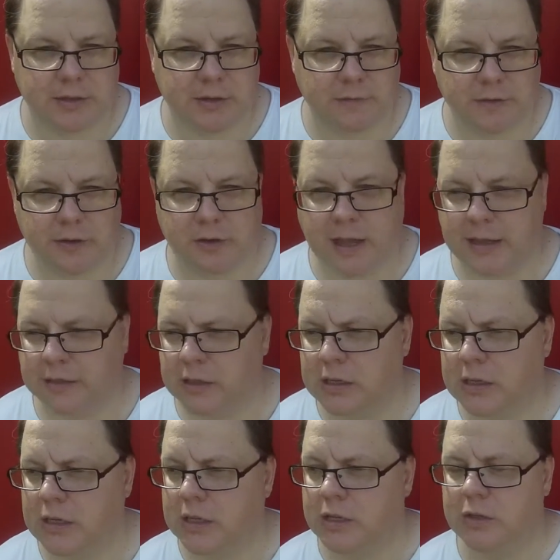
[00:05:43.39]
So if you're like
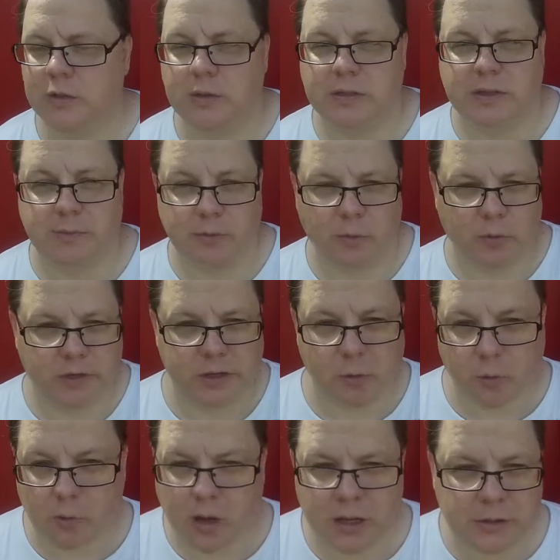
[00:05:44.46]
doing something where you're
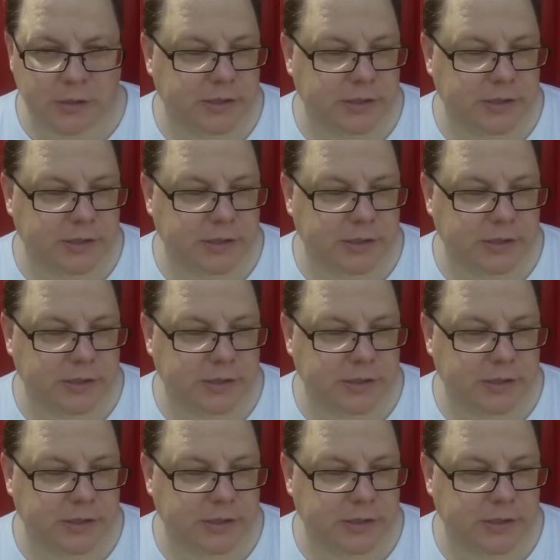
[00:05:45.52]
water